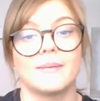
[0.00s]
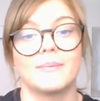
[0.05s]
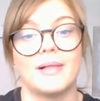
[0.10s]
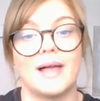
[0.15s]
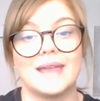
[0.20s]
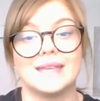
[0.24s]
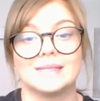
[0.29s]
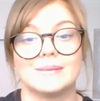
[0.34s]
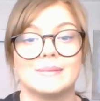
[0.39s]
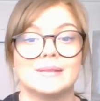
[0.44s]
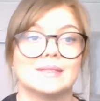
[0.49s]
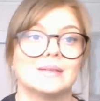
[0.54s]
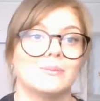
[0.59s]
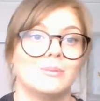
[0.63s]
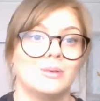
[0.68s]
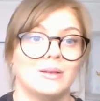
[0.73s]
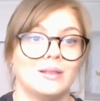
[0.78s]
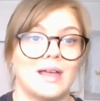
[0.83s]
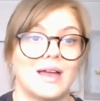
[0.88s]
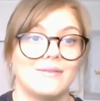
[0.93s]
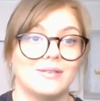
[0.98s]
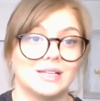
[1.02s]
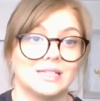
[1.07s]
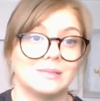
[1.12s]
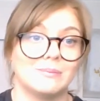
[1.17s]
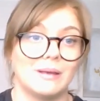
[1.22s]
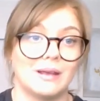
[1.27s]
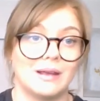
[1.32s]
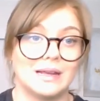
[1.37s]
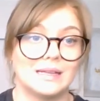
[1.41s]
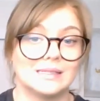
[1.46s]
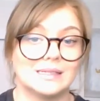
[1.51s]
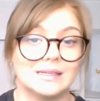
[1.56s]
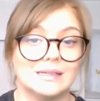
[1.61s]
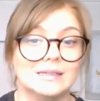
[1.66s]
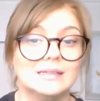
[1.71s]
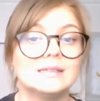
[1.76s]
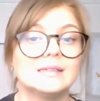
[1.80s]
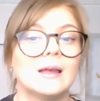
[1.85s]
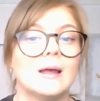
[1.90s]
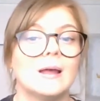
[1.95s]
placements and real life
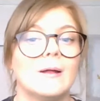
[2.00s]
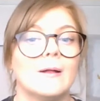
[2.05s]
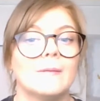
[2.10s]
experiences,